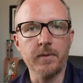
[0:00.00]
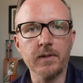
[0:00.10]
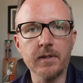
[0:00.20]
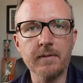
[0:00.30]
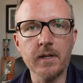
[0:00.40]
the
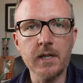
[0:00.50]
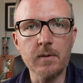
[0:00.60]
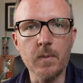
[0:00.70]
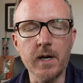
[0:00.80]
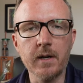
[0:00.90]
Z V E
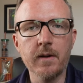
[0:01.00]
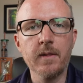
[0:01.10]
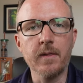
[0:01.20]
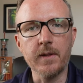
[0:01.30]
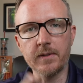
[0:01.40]
one.
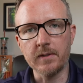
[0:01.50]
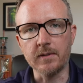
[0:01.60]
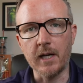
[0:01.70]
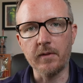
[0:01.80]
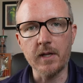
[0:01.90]
This is
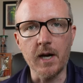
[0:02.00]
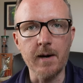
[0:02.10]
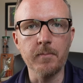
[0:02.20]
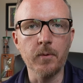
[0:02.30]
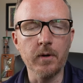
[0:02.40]
now the
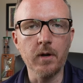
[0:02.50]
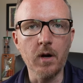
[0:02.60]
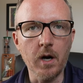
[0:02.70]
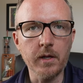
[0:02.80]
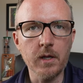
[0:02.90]
onboard
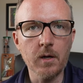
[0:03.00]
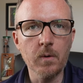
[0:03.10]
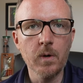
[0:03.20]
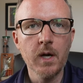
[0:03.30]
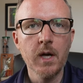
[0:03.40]

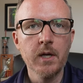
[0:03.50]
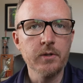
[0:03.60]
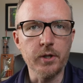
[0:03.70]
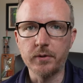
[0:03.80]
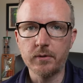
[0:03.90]
audio,
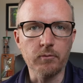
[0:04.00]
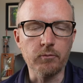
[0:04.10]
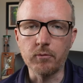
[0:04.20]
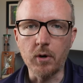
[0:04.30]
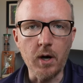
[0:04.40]
just
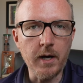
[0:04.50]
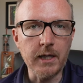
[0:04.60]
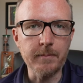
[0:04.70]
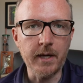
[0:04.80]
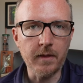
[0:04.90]
raw
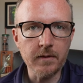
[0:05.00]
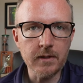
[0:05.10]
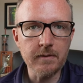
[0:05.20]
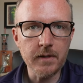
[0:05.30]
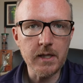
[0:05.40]
coming out of the
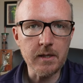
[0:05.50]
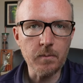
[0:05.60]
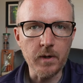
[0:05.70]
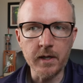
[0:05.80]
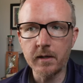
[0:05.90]
Z V E
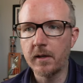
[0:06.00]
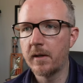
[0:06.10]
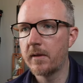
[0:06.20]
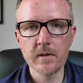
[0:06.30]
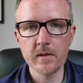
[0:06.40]
one.
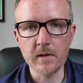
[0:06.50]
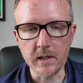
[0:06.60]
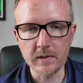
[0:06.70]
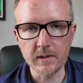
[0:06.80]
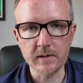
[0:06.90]

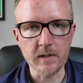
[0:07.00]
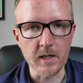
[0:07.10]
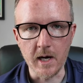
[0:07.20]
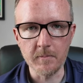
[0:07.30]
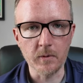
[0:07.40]
This is the
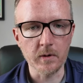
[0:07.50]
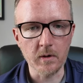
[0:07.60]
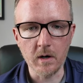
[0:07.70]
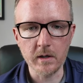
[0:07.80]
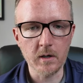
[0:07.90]
onboard
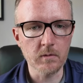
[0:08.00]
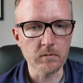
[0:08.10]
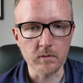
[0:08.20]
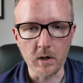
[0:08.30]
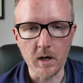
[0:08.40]
audio
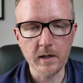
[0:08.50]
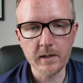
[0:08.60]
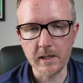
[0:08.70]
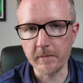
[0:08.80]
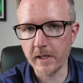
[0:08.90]
raw
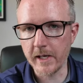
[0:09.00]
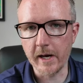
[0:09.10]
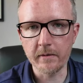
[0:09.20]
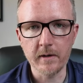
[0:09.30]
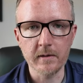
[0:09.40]
coming
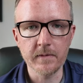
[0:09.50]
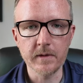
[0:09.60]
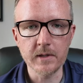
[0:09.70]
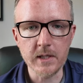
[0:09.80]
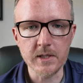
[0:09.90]
out of
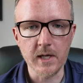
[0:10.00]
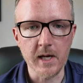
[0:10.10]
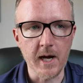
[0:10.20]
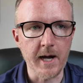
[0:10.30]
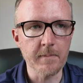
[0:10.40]
the D
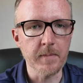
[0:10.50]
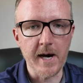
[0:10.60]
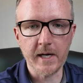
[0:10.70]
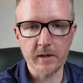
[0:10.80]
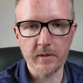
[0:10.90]
J I
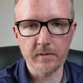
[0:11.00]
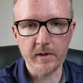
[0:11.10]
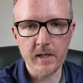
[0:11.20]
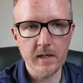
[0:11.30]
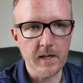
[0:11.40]
Pocket three.